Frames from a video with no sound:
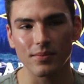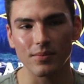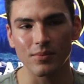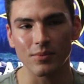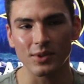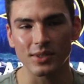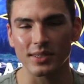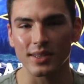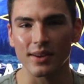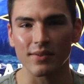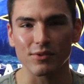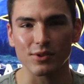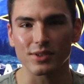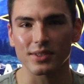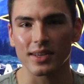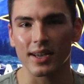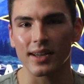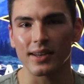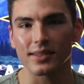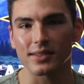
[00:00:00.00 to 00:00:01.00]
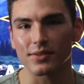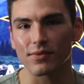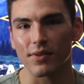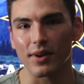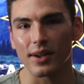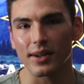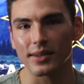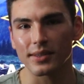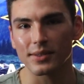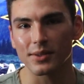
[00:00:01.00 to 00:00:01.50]
was never
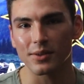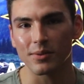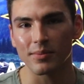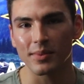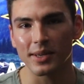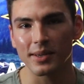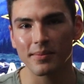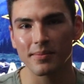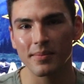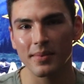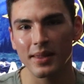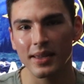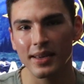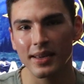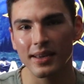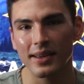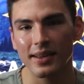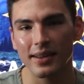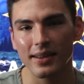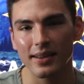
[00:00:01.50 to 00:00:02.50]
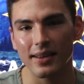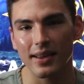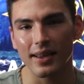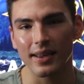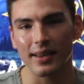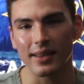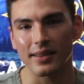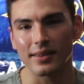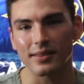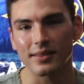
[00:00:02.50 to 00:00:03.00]
satisfying to me.
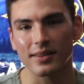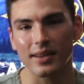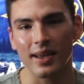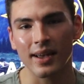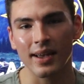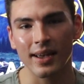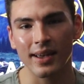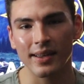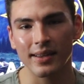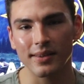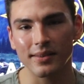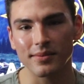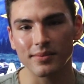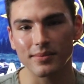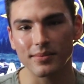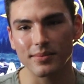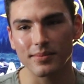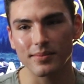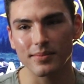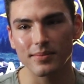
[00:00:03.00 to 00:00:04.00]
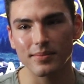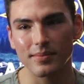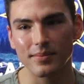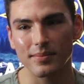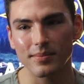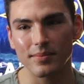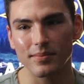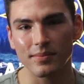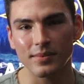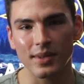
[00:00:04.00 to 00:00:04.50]
And I
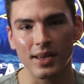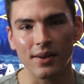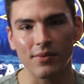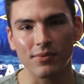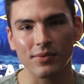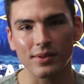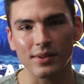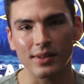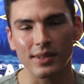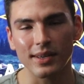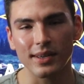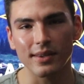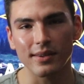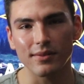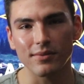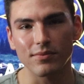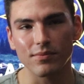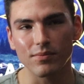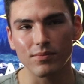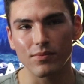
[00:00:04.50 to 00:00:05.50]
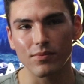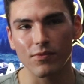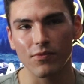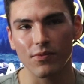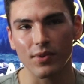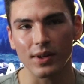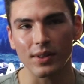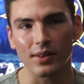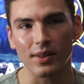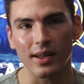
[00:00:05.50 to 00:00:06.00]
definitely
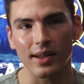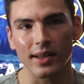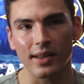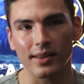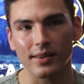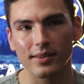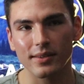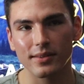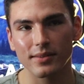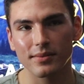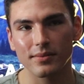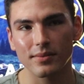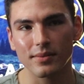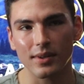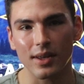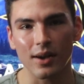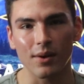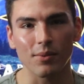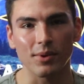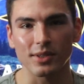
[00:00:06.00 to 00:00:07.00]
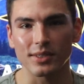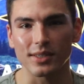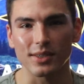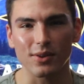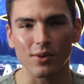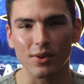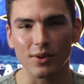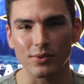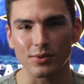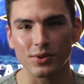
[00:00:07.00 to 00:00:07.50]
felt like I
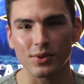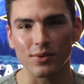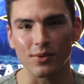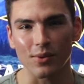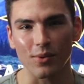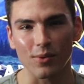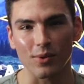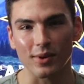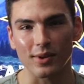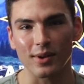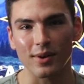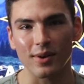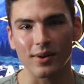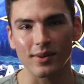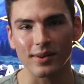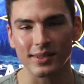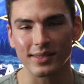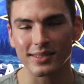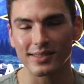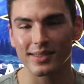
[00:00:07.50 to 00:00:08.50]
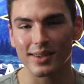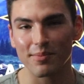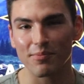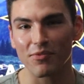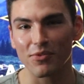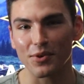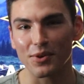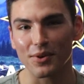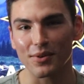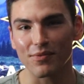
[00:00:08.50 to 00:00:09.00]
wasn't close to the Lord at all,
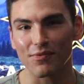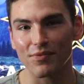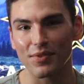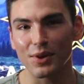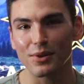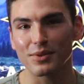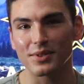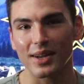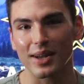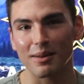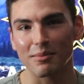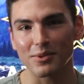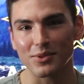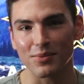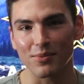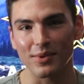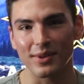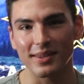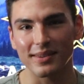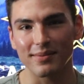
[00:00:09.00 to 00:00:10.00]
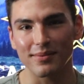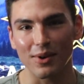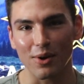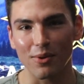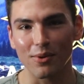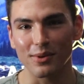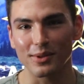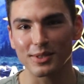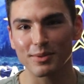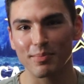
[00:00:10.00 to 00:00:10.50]
except for a few times when the
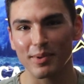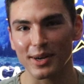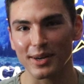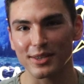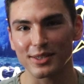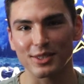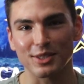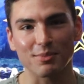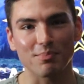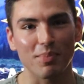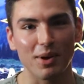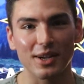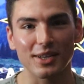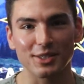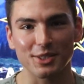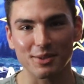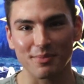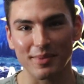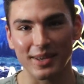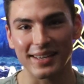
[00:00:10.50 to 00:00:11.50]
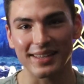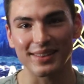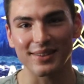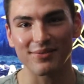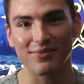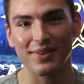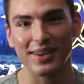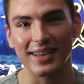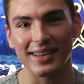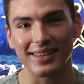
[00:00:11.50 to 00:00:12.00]
Holy Spirit just punched me in
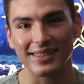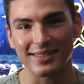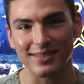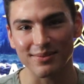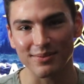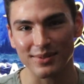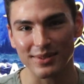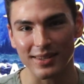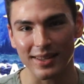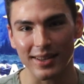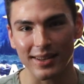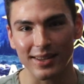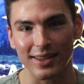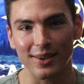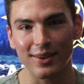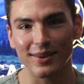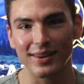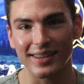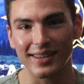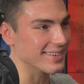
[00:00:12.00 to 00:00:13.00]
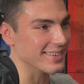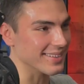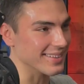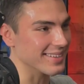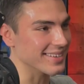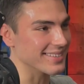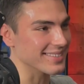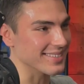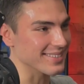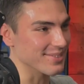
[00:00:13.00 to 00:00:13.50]
the face and was like, you to
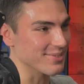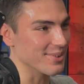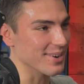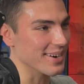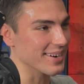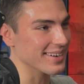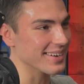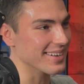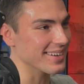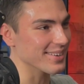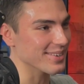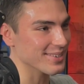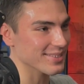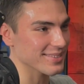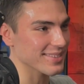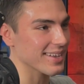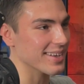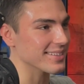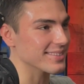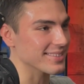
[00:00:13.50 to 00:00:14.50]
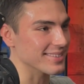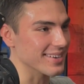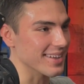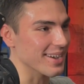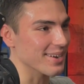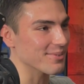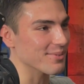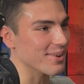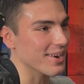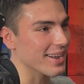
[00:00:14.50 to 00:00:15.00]
listen right now, because that's
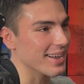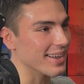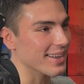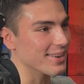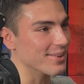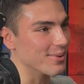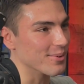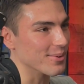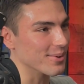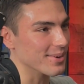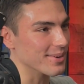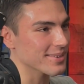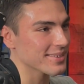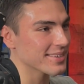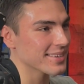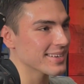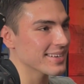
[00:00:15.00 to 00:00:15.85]
not right, or